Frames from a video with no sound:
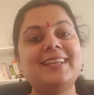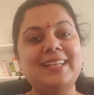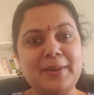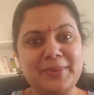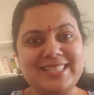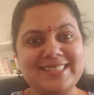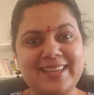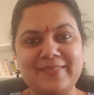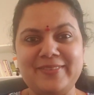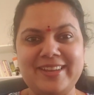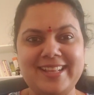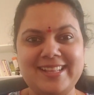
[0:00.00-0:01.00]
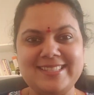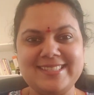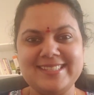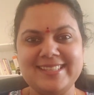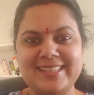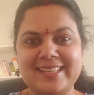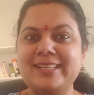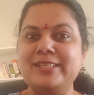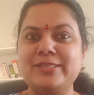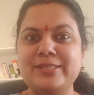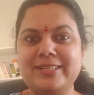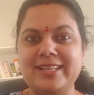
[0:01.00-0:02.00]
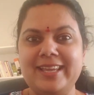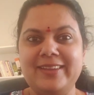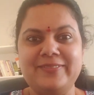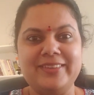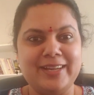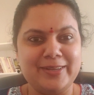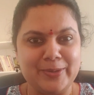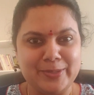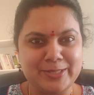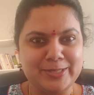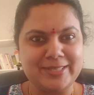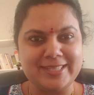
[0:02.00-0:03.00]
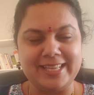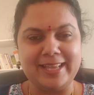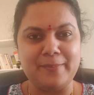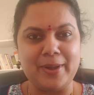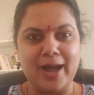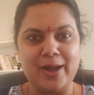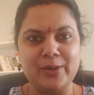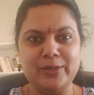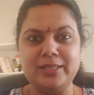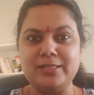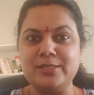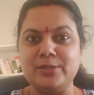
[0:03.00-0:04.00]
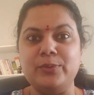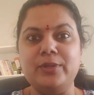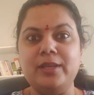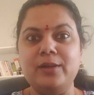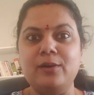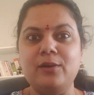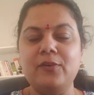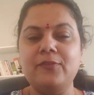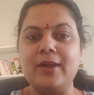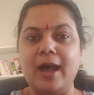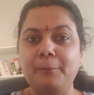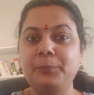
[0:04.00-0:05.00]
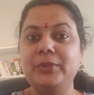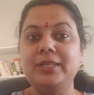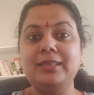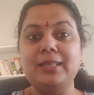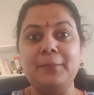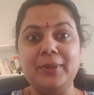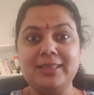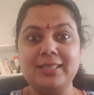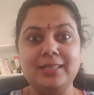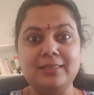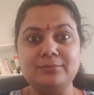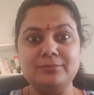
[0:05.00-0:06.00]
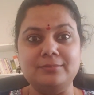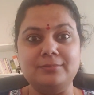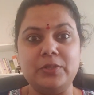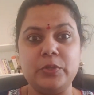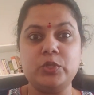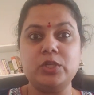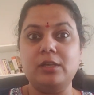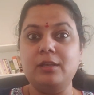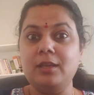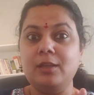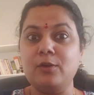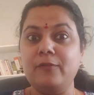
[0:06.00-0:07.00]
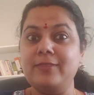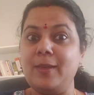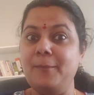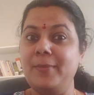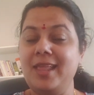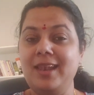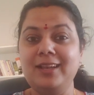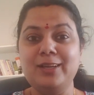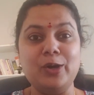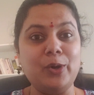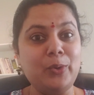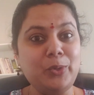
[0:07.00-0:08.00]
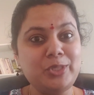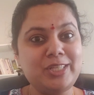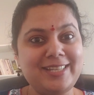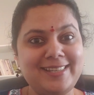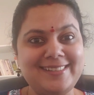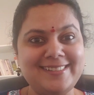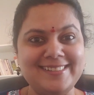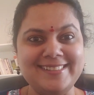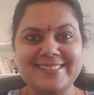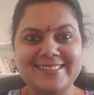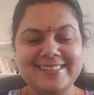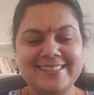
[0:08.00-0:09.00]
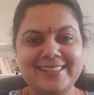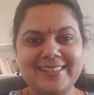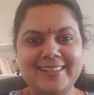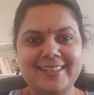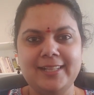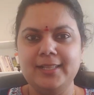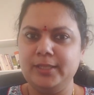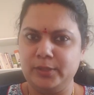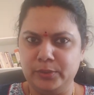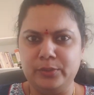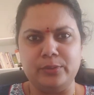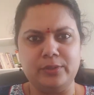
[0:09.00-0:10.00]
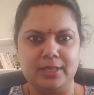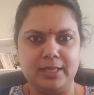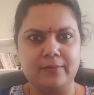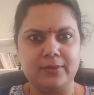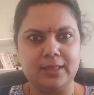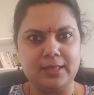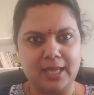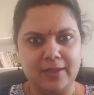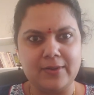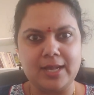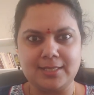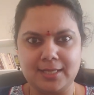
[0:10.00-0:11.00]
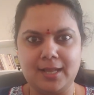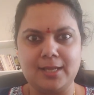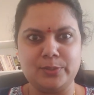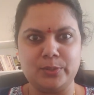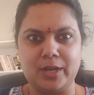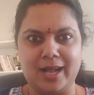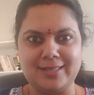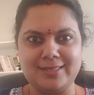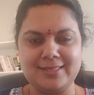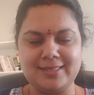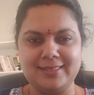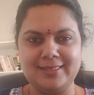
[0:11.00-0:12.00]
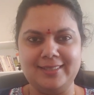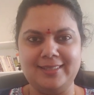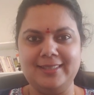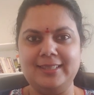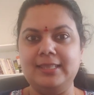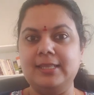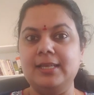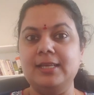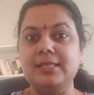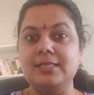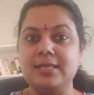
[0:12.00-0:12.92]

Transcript: Namaste friends. Today we are going to see about the story of Amritamatanam, the churning of the milk ocean. You know, they were devas and asuras, the